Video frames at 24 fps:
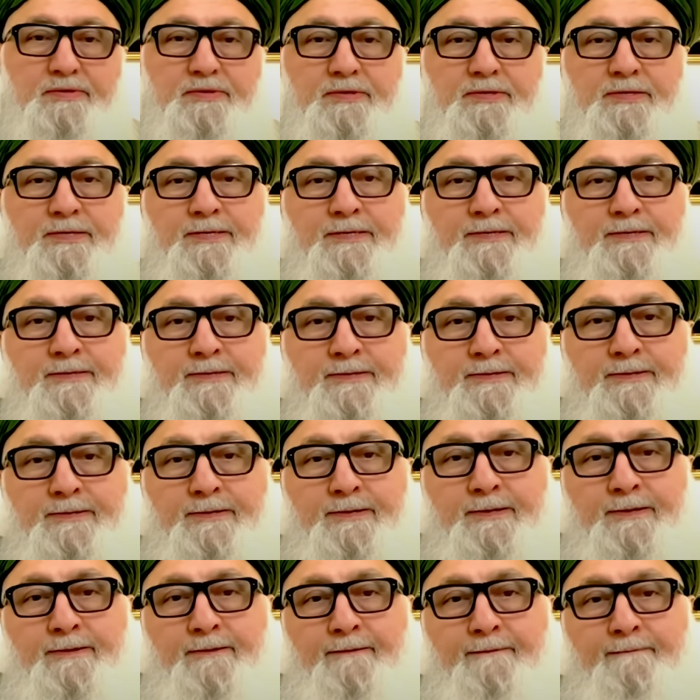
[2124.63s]

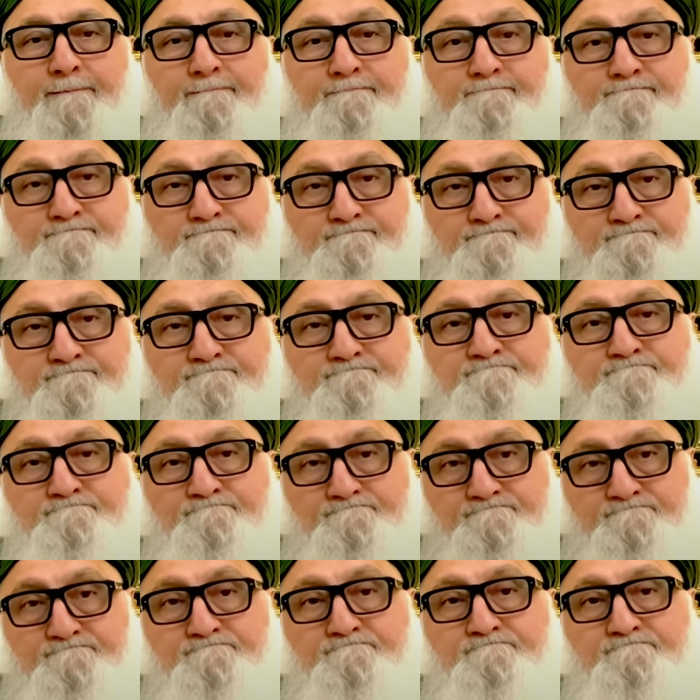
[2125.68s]

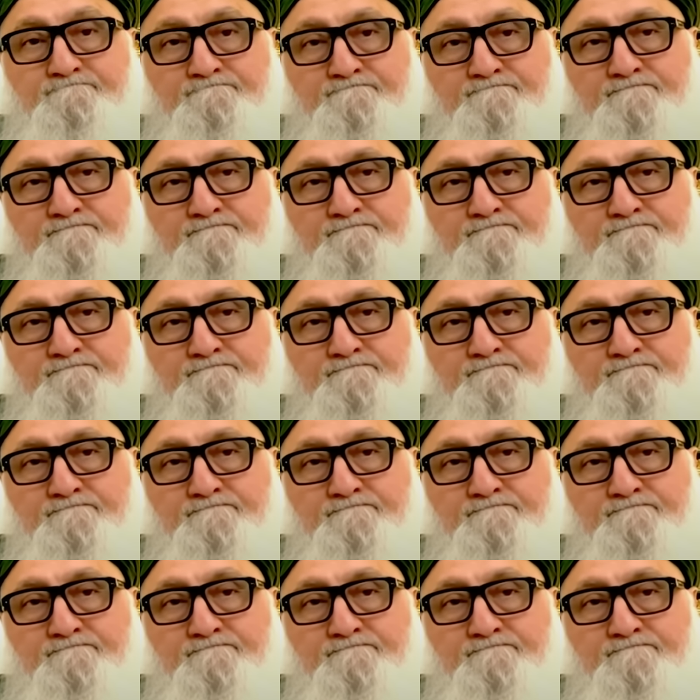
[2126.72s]
No one is speaking in this clip.